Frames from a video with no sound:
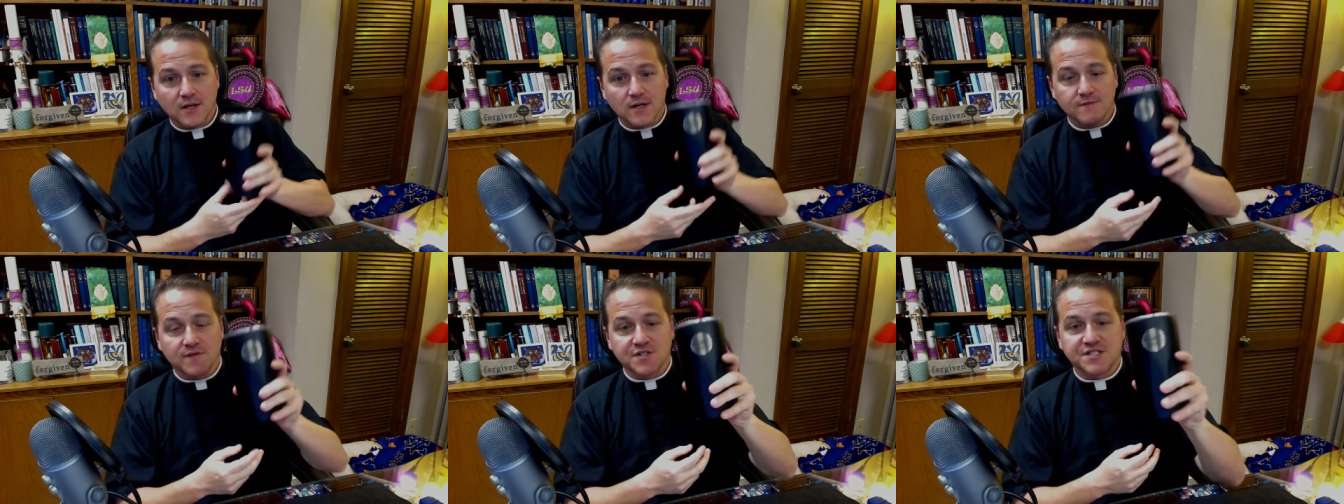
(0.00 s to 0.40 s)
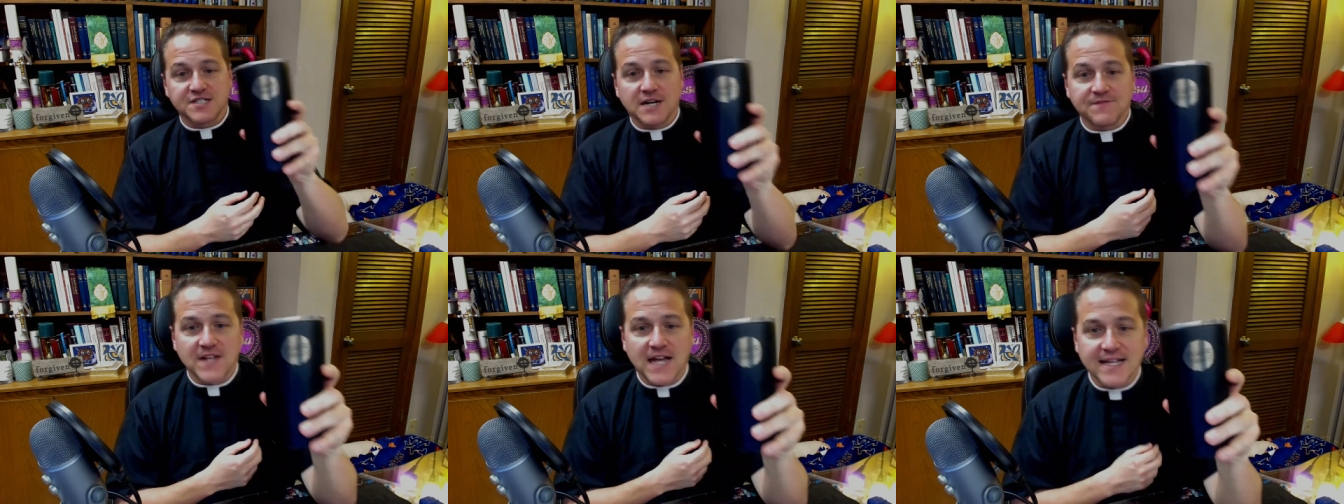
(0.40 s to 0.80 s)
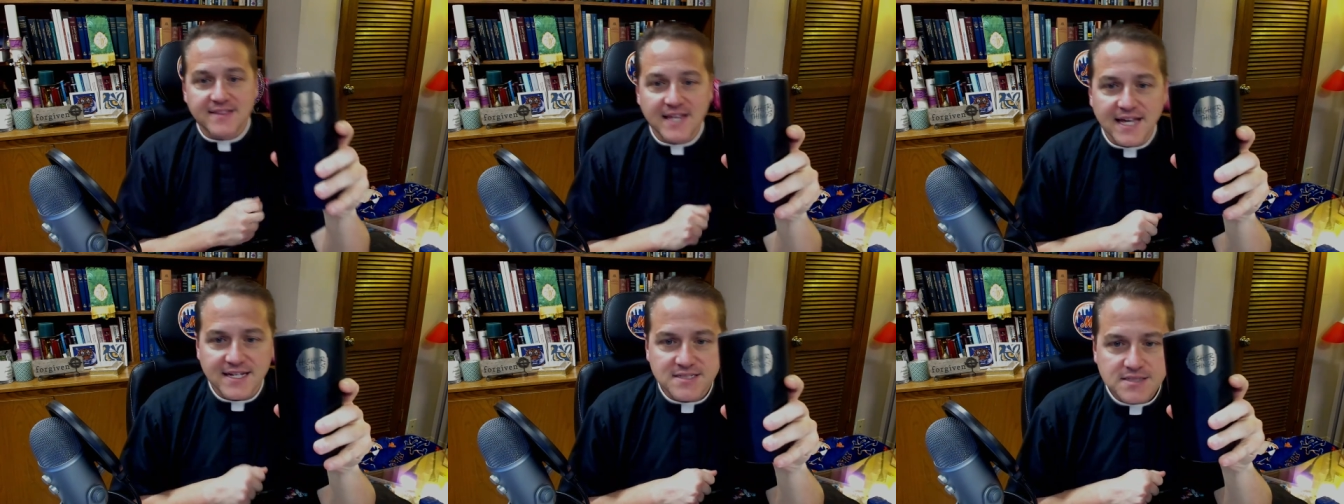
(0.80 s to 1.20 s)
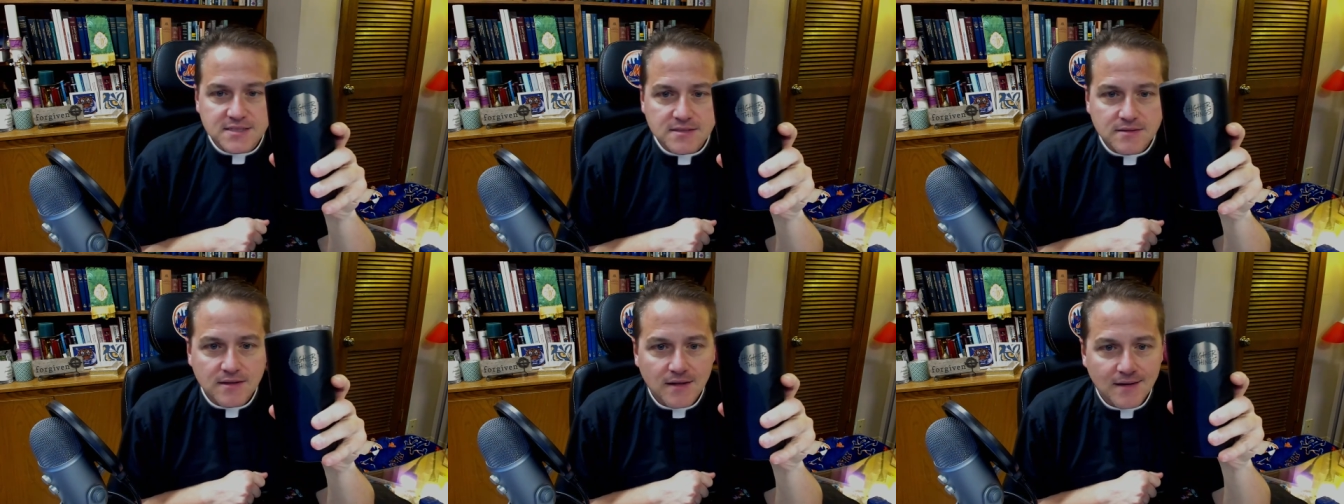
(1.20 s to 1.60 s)
for stuff like this.
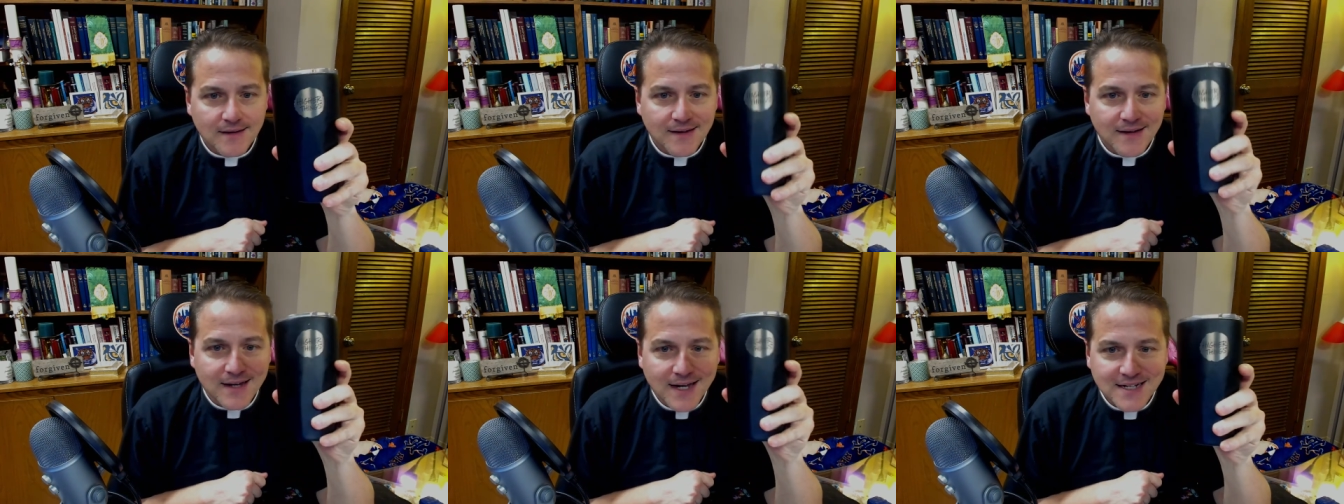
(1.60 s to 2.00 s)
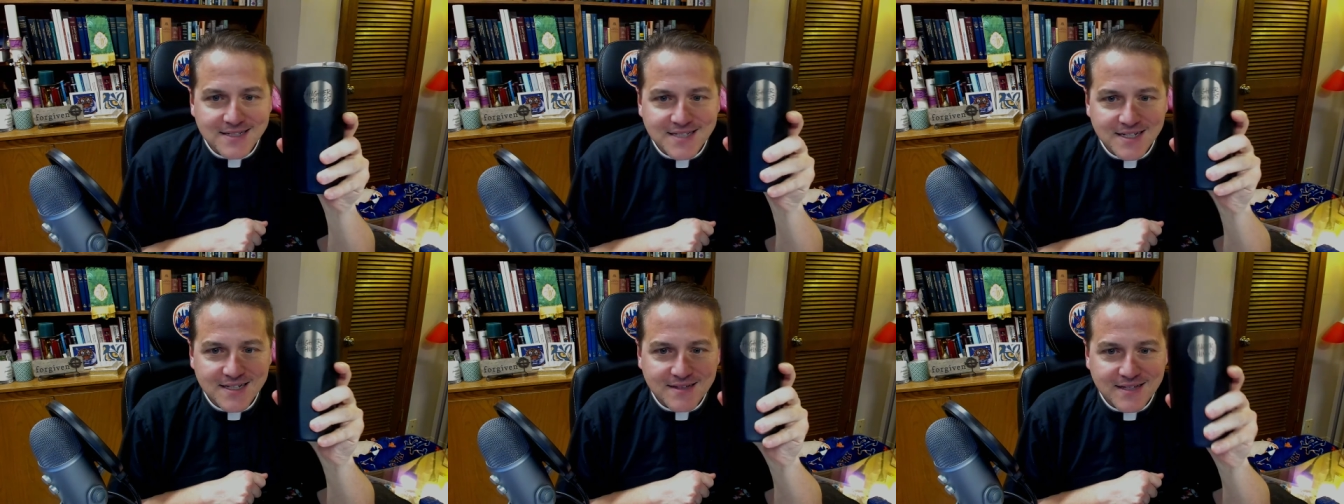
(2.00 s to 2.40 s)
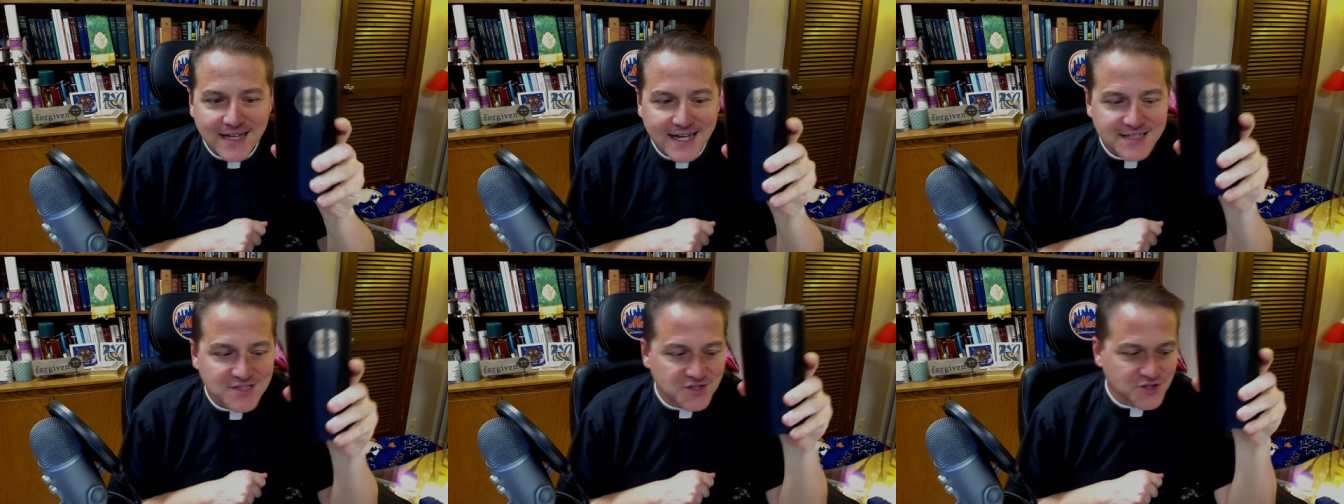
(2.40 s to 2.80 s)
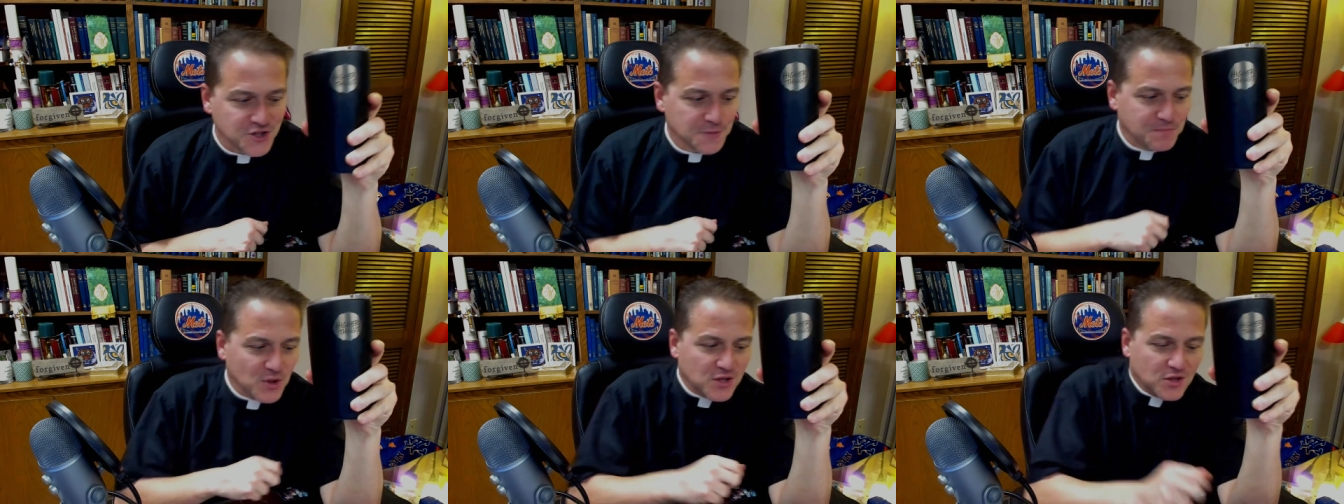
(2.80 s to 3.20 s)
Isn't this
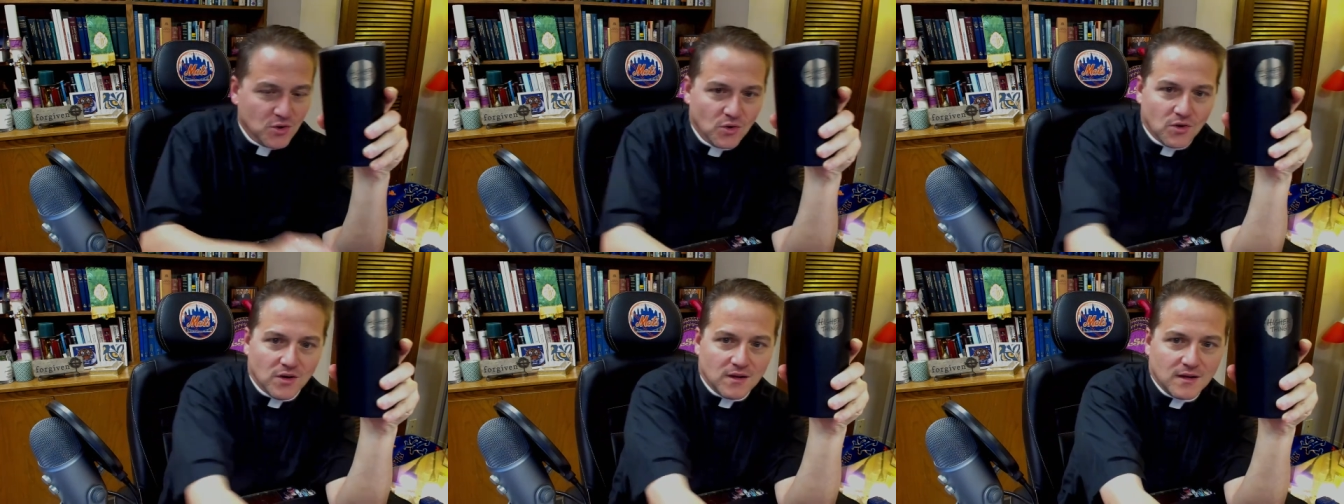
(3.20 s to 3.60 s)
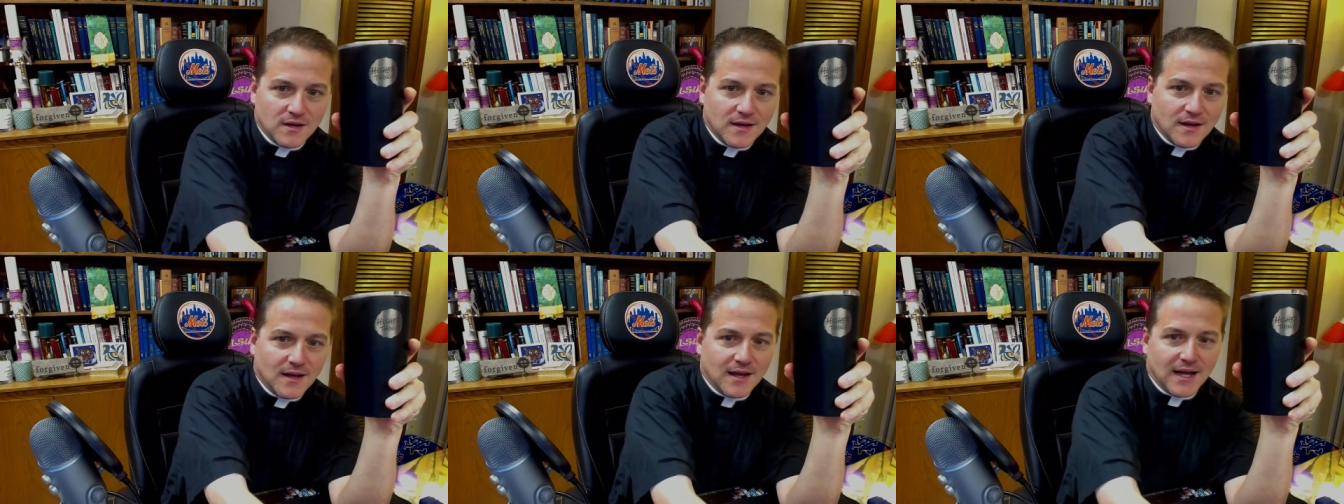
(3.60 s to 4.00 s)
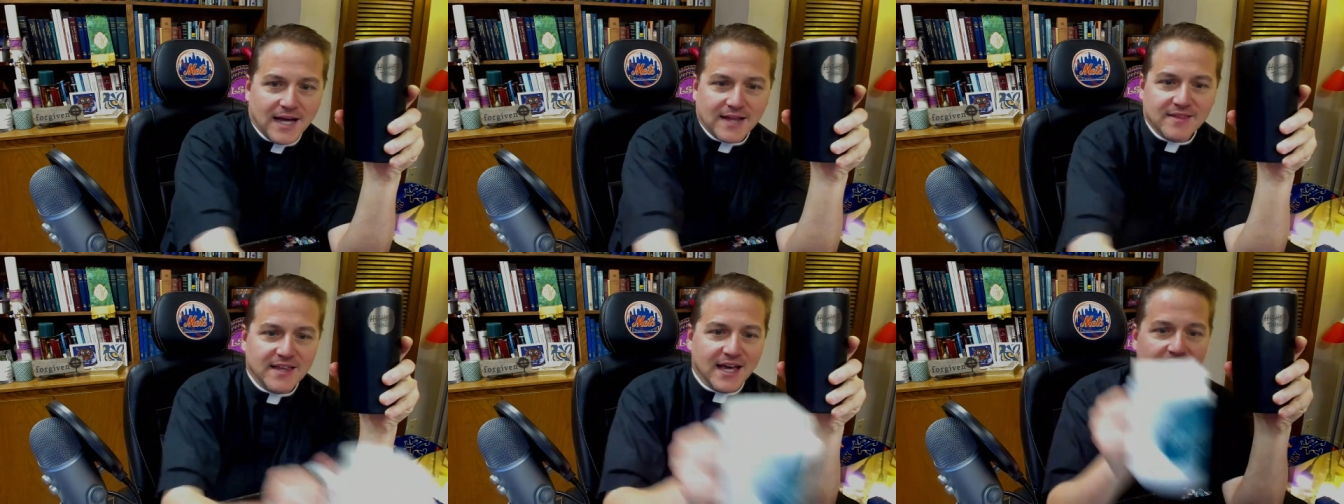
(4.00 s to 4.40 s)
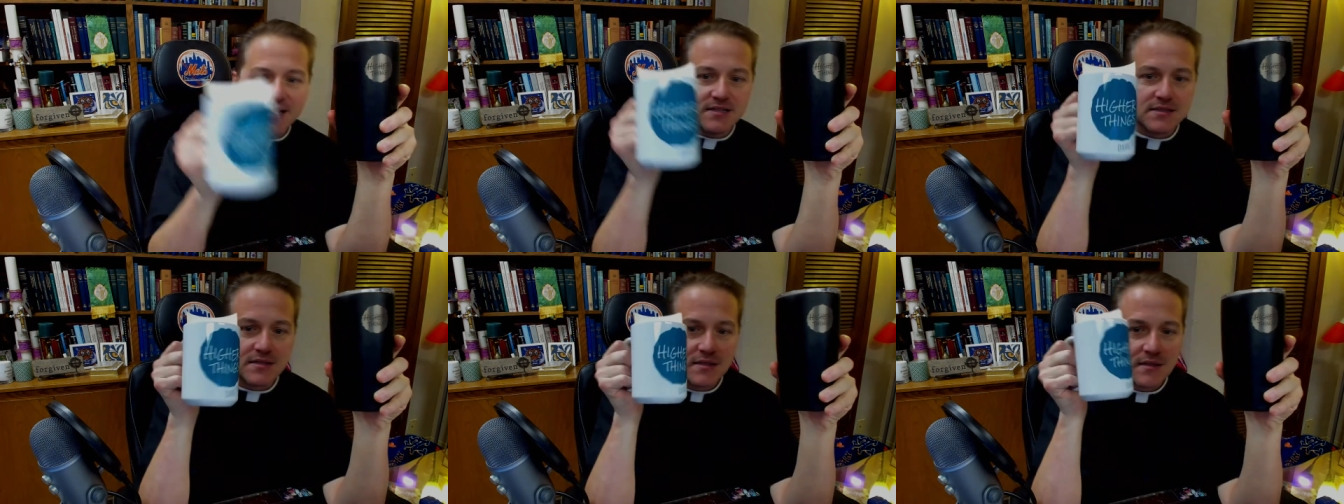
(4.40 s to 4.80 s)
super cool? and this.